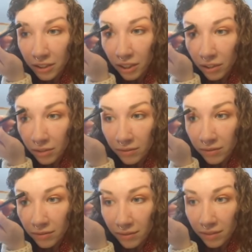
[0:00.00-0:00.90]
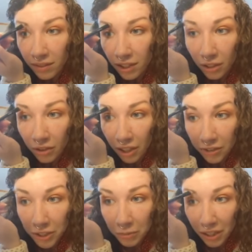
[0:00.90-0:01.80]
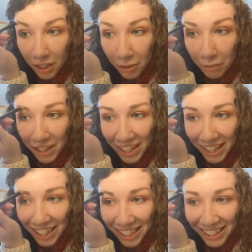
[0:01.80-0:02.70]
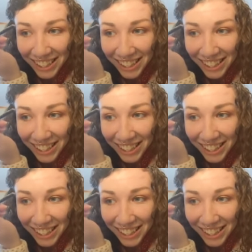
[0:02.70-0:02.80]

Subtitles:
so you don't have to be like me.